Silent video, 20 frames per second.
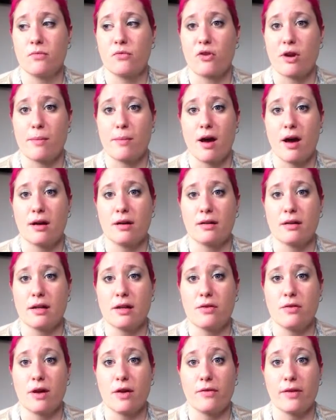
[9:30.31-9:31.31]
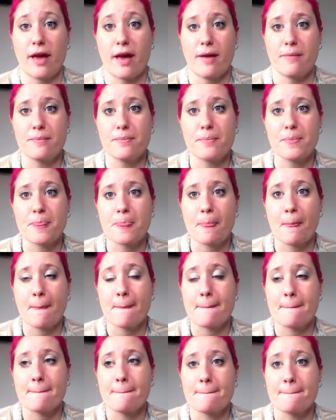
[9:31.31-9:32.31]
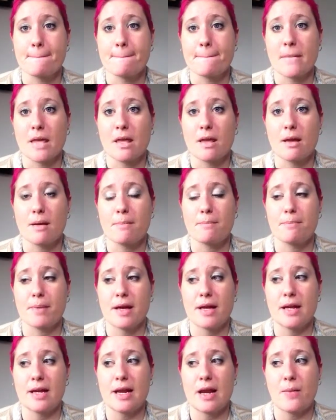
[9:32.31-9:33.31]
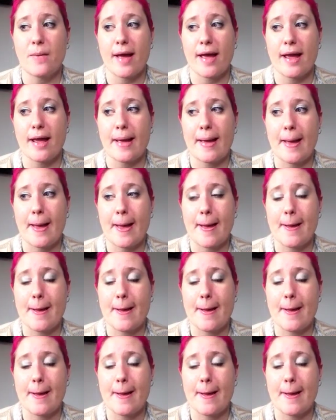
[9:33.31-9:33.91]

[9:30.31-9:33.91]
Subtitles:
remodeling, you know that. But anyway,